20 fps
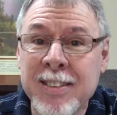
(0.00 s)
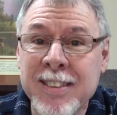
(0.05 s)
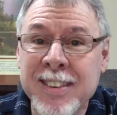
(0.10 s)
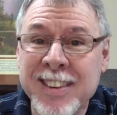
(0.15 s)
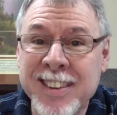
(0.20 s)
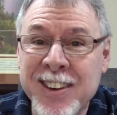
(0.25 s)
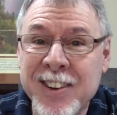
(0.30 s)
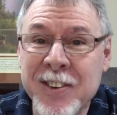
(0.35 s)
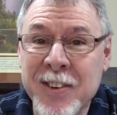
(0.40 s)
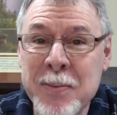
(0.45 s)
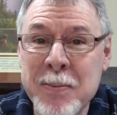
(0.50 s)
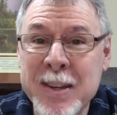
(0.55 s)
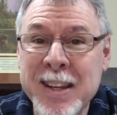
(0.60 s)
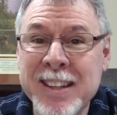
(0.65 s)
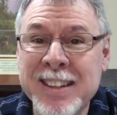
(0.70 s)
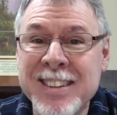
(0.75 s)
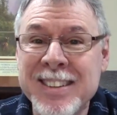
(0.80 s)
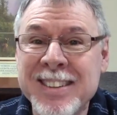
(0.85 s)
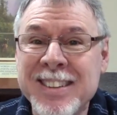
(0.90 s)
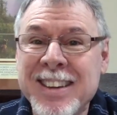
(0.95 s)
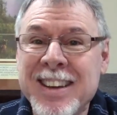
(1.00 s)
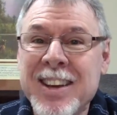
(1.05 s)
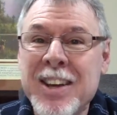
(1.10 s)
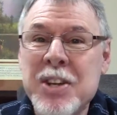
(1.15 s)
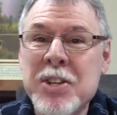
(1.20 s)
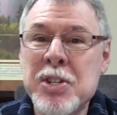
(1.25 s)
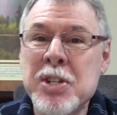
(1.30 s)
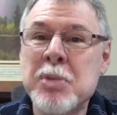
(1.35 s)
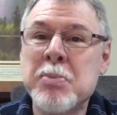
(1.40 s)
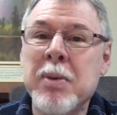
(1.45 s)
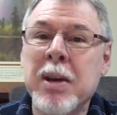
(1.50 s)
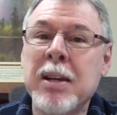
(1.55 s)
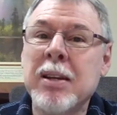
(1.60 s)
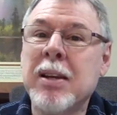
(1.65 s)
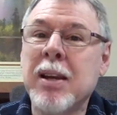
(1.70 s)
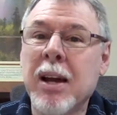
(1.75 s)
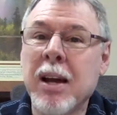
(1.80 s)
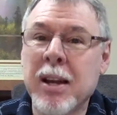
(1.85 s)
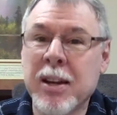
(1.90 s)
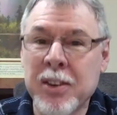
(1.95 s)
You know what I mean? She's made
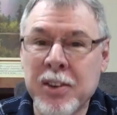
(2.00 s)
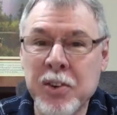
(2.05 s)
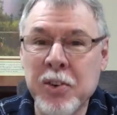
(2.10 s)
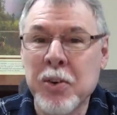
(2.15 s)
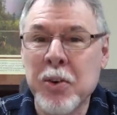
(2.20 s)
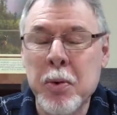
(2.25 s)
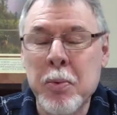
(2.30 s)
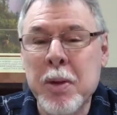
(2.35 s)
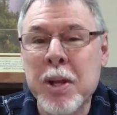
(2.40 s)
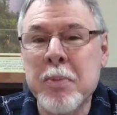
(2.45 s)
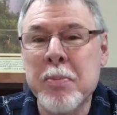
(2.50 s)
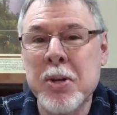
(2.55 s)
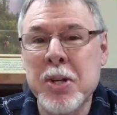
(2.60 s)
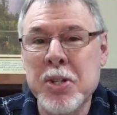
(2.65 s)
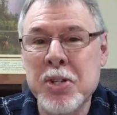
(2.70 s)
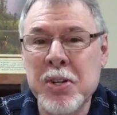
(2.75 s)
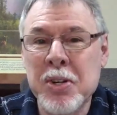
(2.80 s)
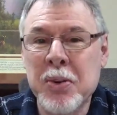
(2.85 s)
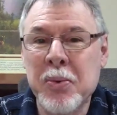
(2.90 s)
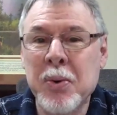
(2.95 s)
God in her own image,